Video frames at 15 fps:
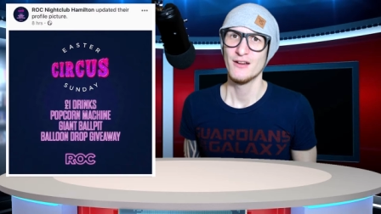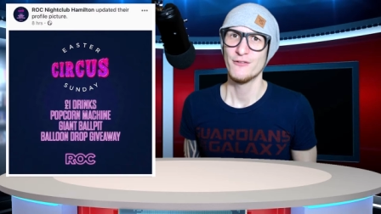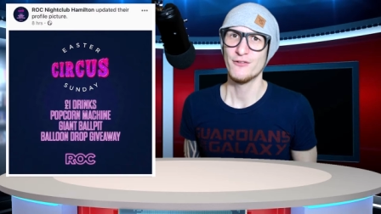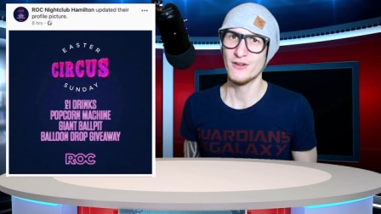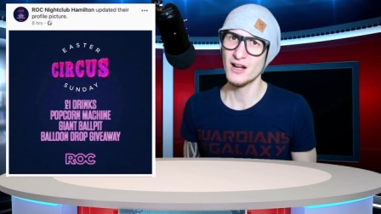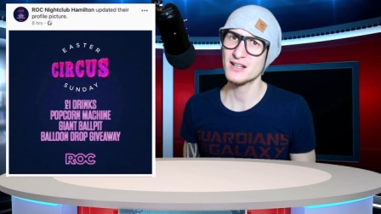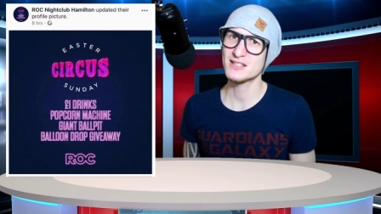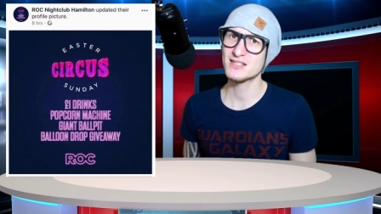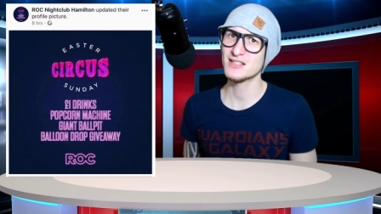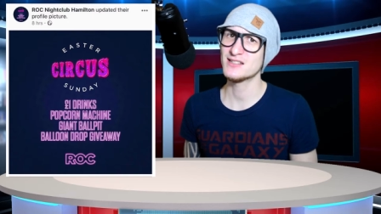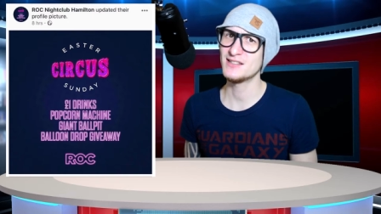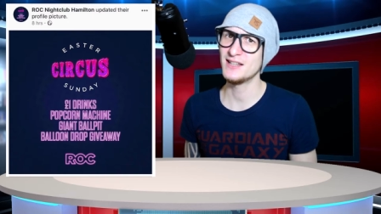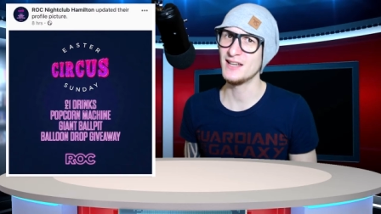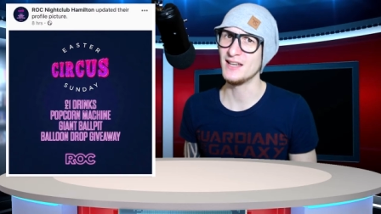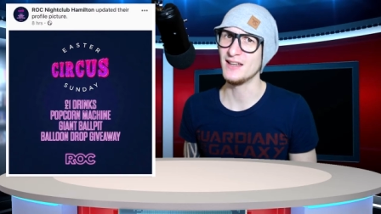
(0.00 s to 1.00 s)
for us to
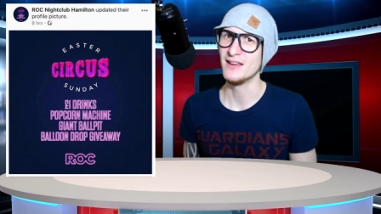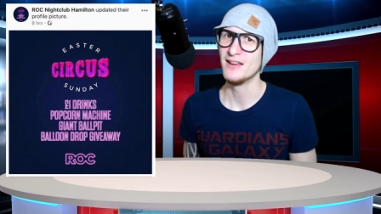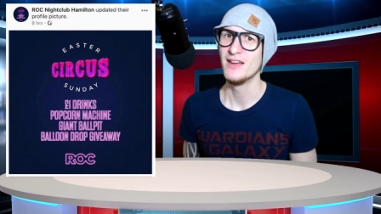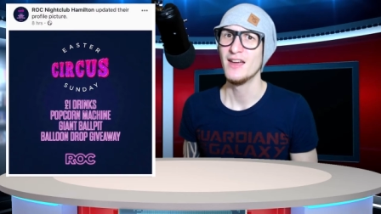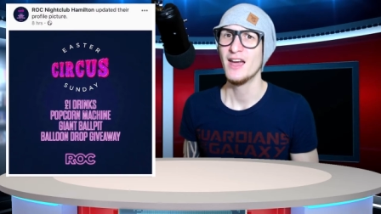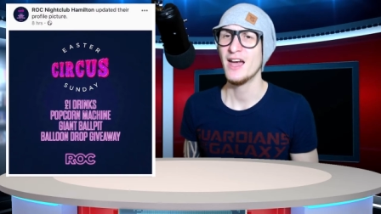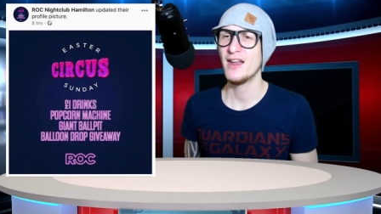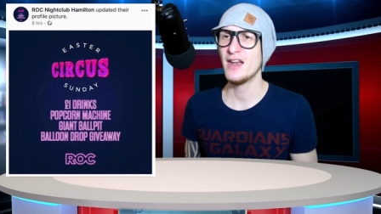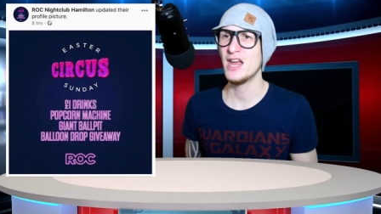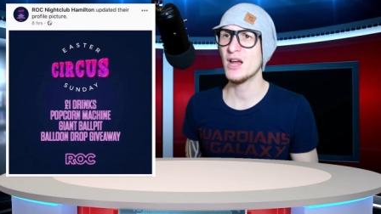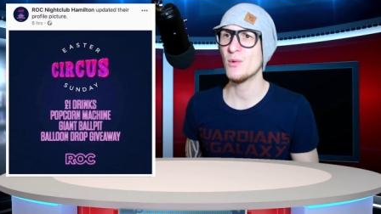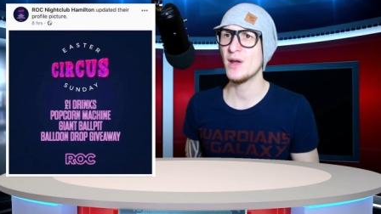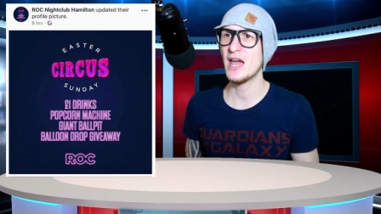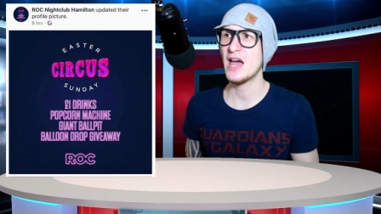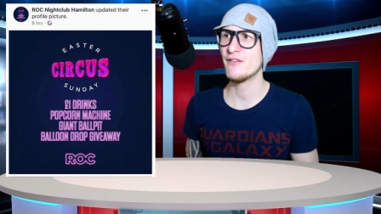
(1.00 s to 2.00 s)
see. And here
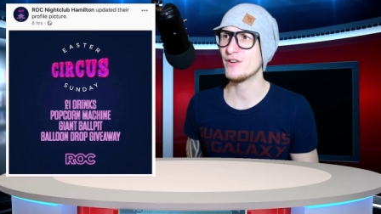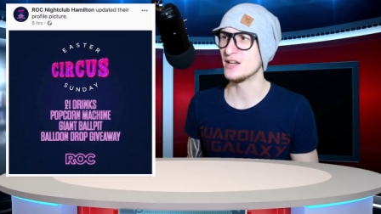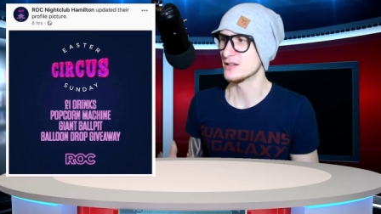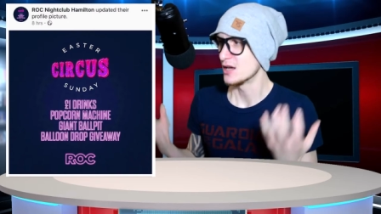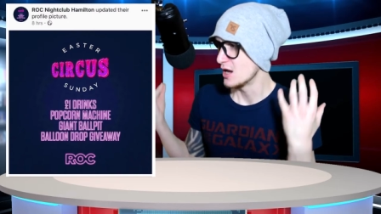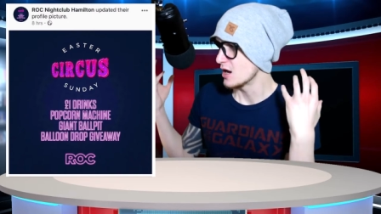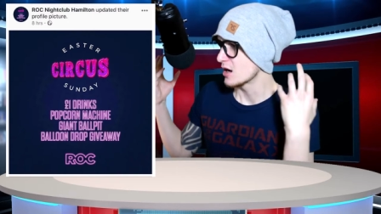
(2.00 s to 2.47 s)
we have it.